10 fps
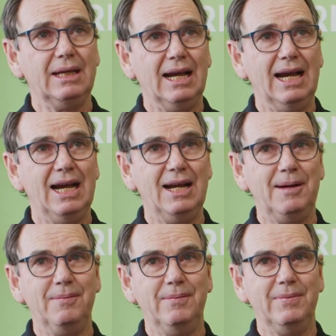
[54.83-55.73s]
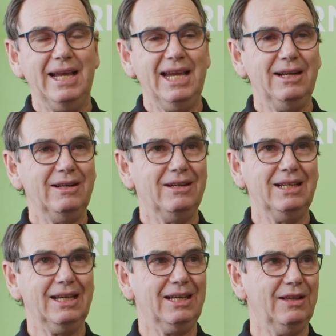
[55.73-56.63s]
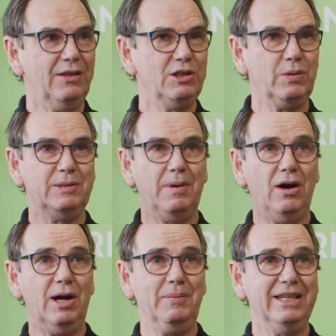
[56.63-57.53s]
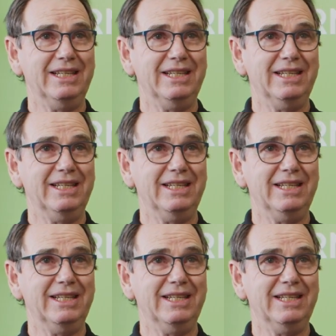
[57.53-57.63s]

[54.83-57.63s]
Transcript: and those ones behind me, you